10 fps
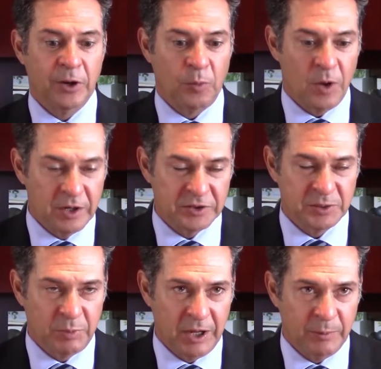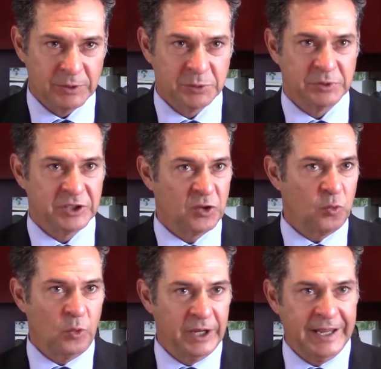our water supply, which was a
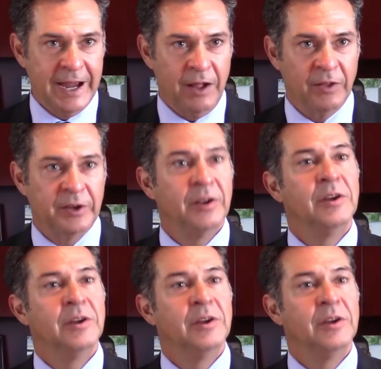20-gallon